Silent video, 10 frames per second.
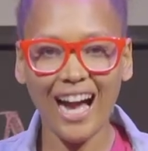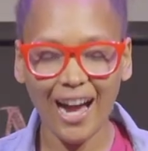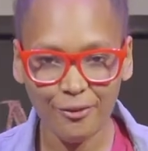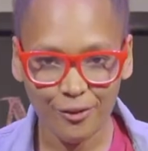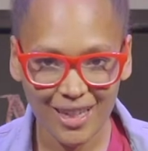
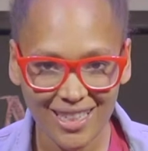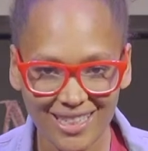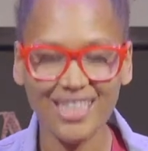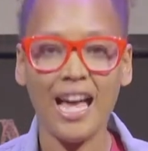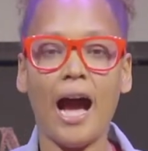Hi,
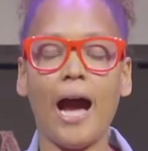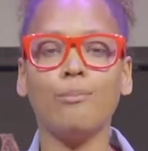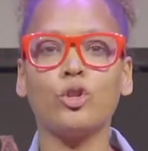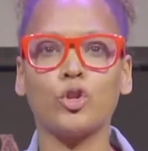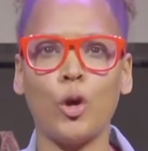friends.
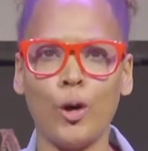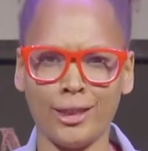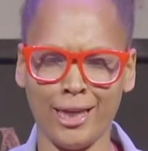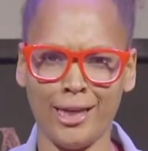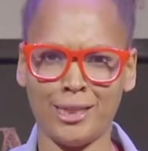I'm so
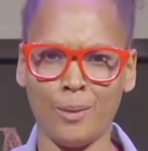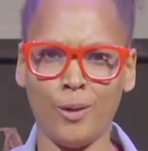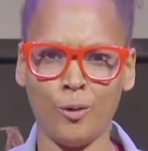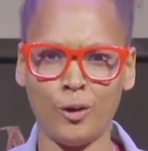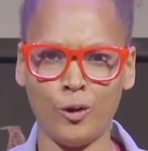excited to
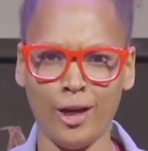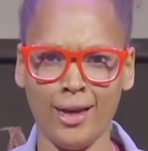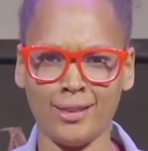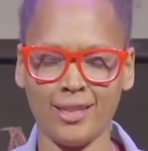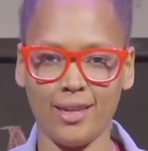be with you
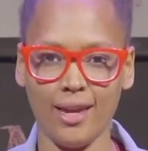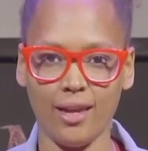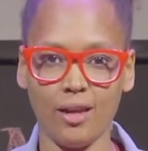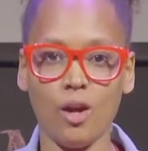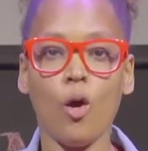guys
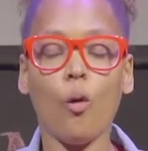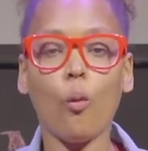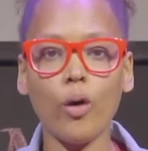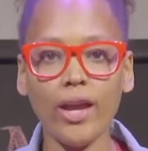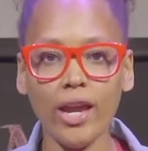today.
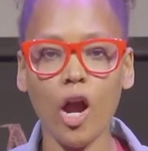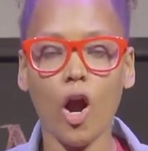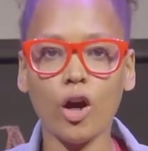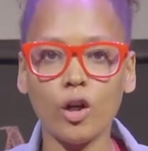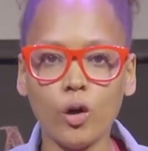We
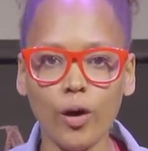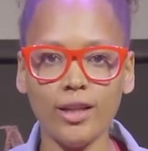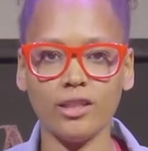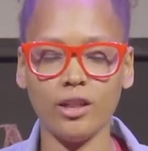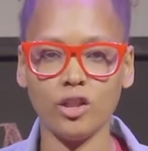are
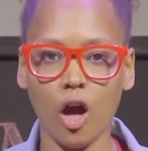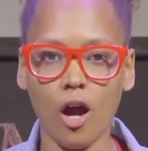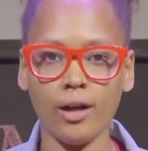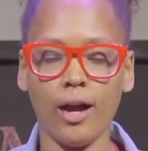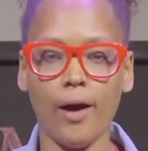going to
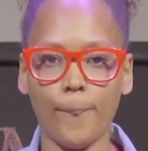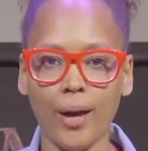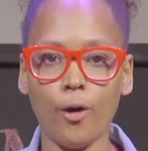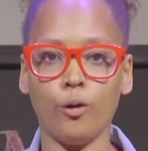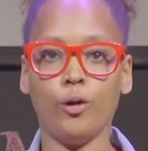talk
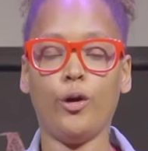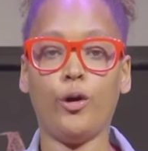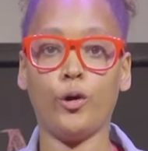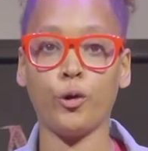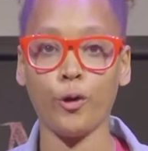about
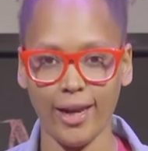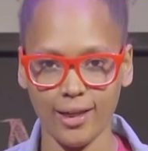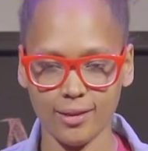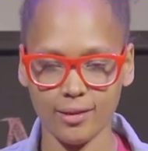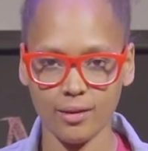
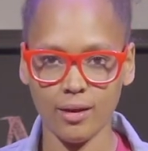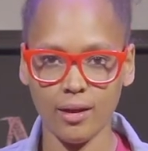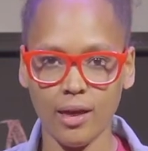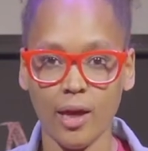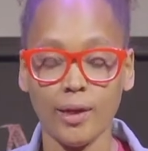grace.
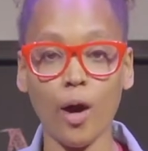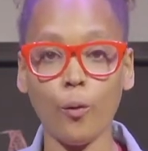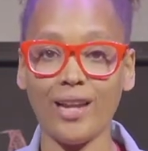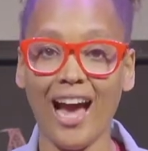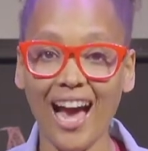Now,
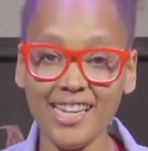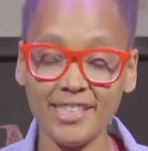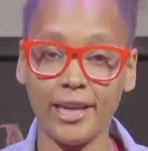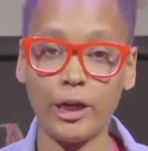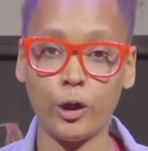when I
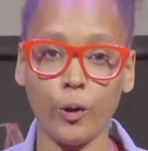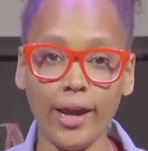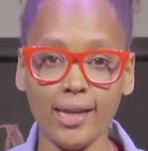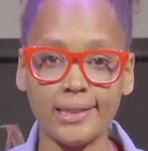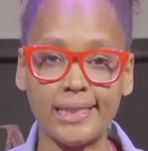say
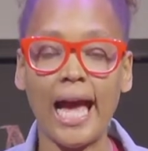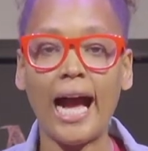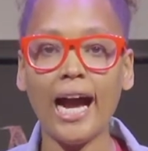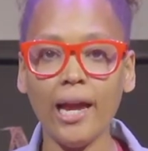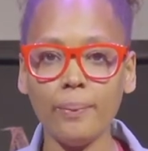grace,
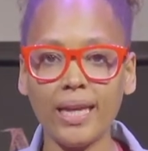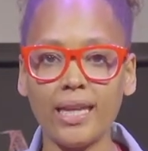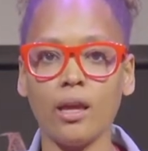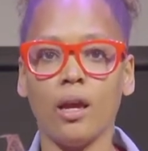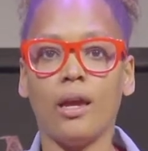I
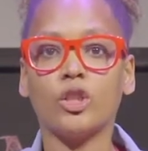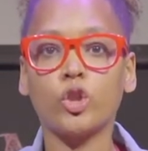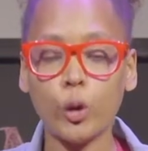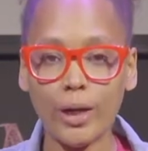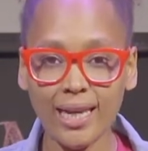mean
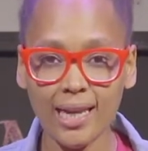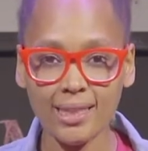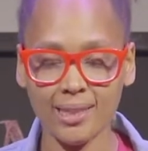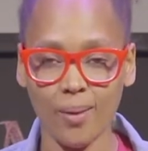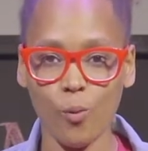treating
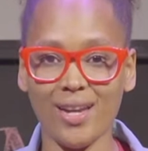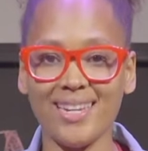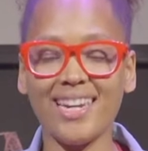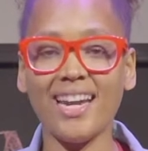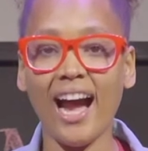
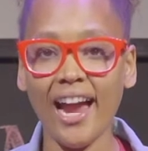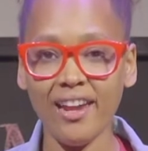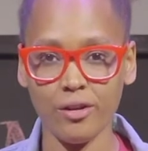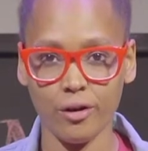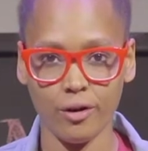someone
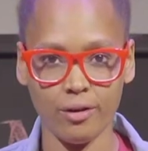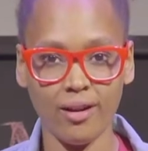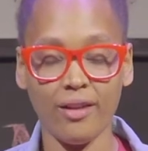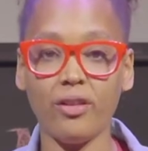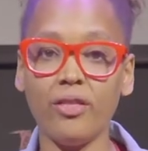kinder
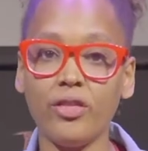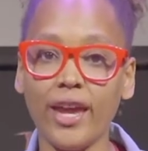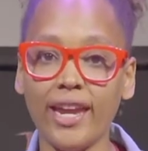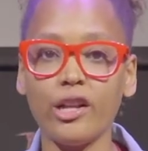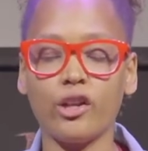than
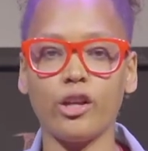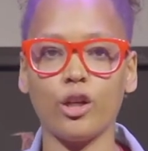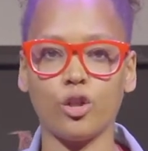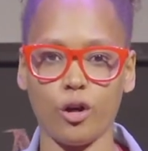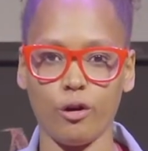they
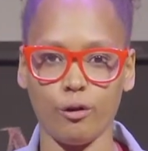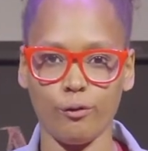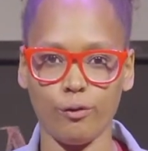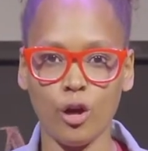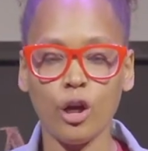deserve.
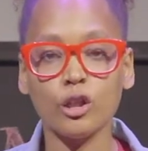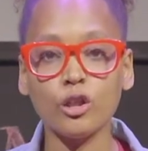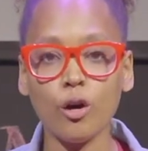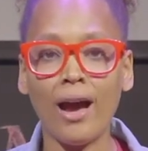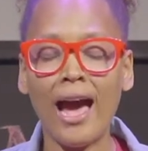
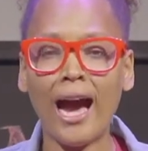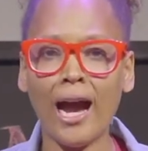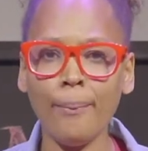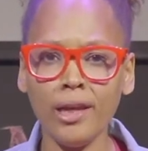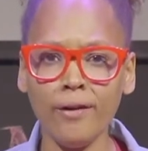So,
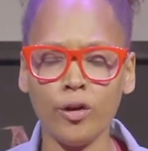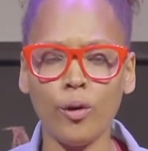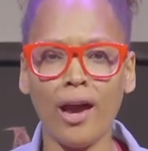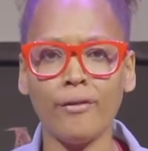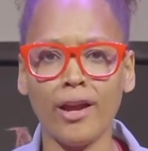how many of you
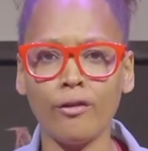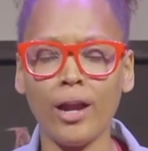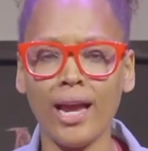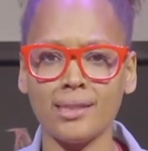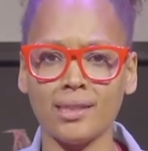have ever
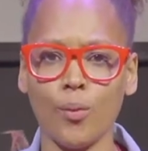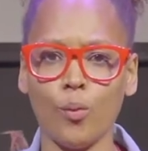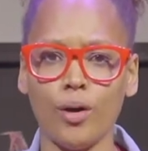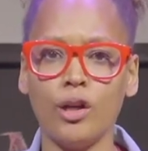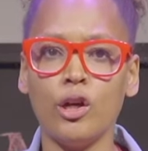had
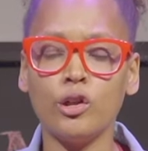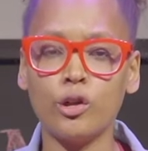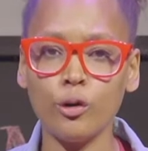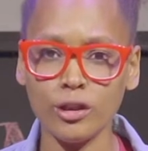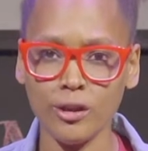someone
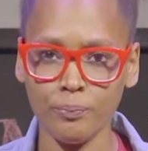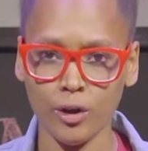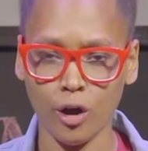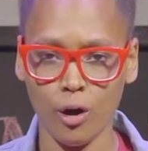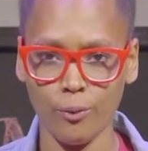do
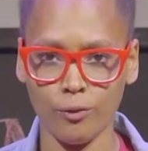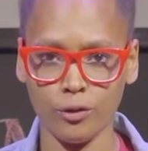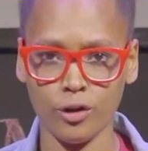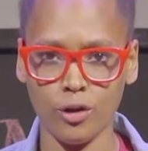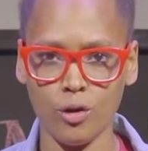something harmful
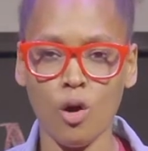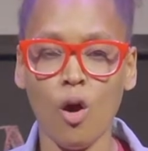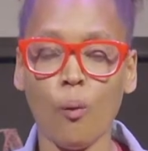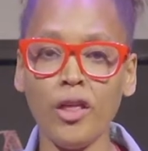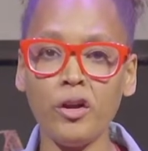to you,
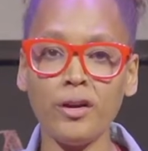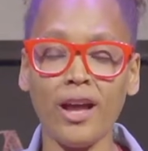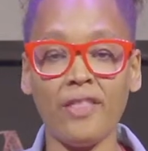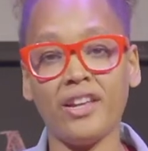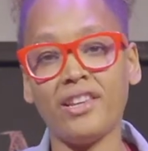whether or
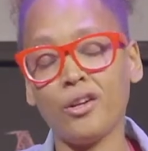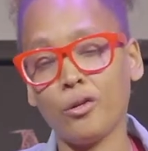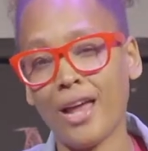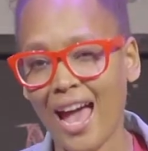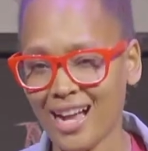not they did it
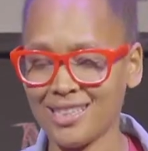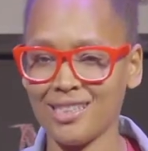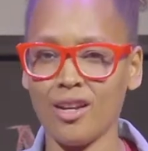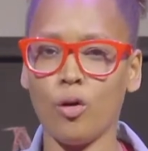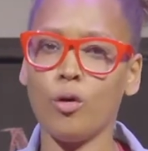on
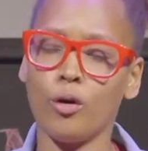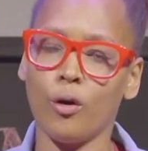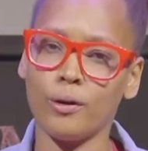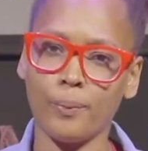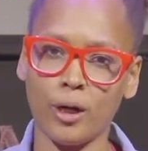accident or
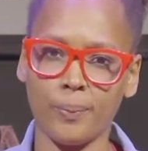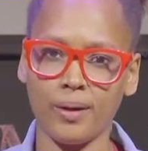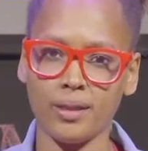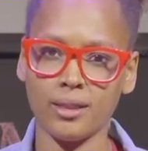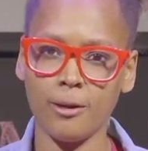on
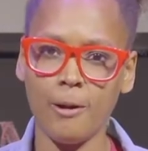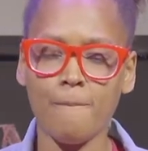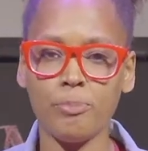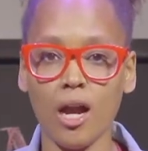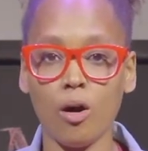purpose?
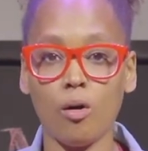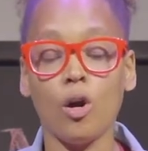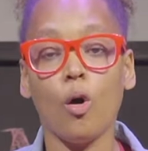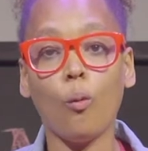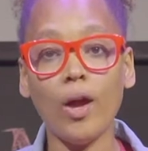Now,
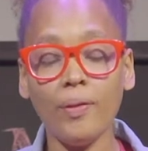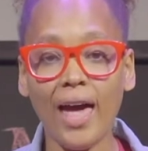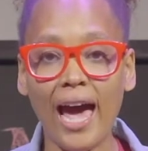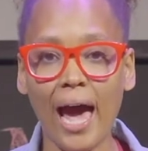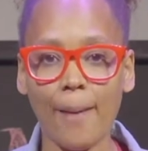when
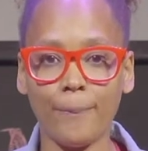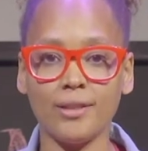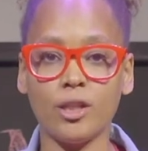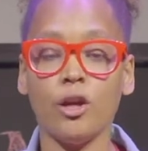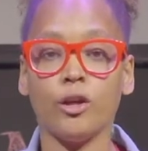that
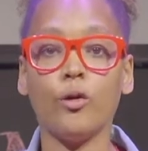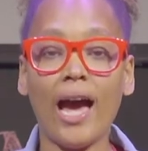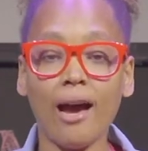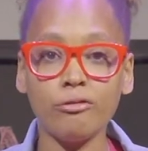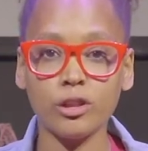happens, you
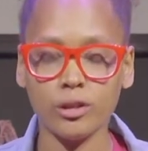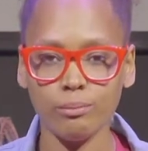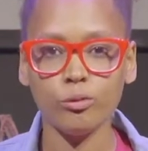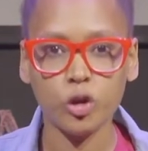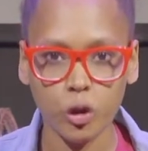have
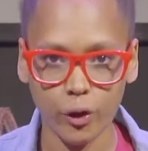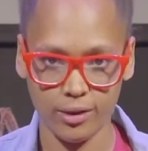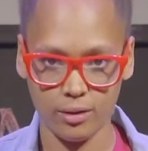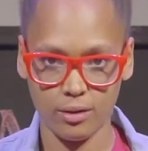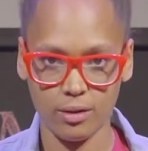some
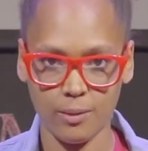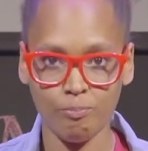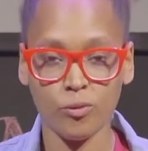choices.